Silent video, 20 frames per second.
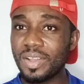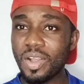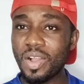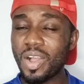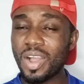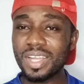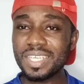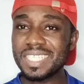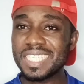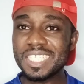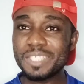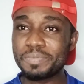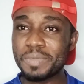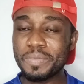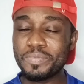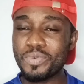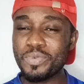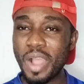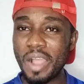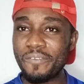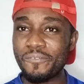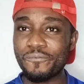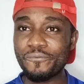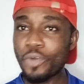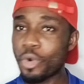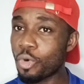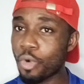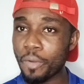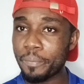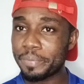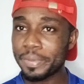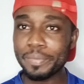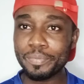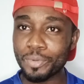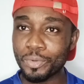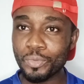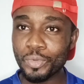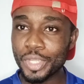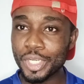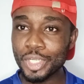All these people are Fogo
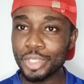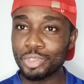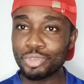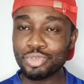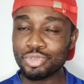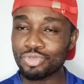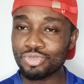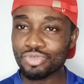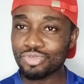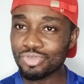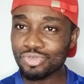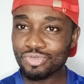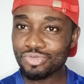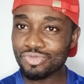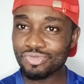people. We need to.